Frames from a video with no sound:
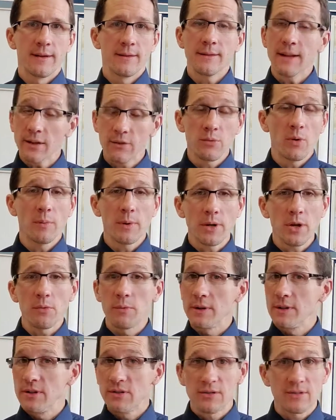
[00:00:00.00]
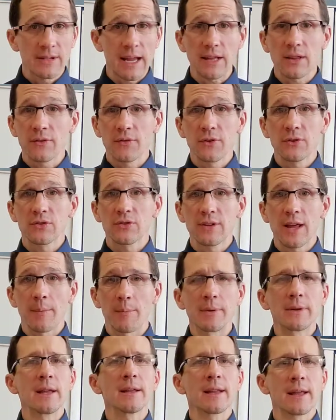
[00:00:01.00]
That's what we do. We just take the first step
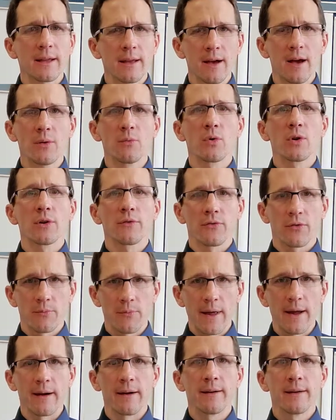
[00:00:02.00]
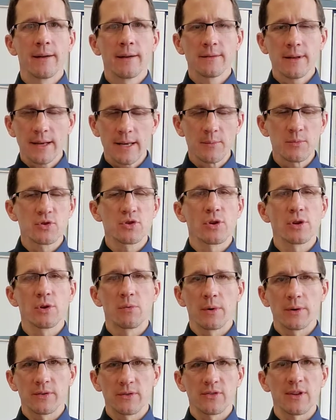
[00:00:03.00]
and then let God work from there. Let Him show you
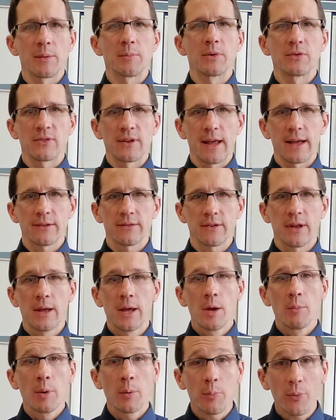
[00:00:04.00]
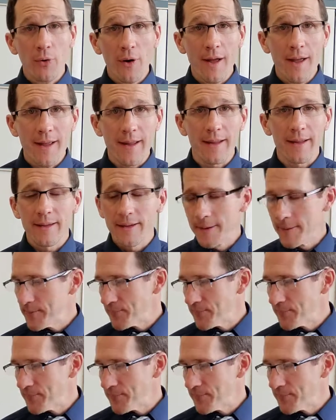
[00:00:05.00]
what step is next. But pray.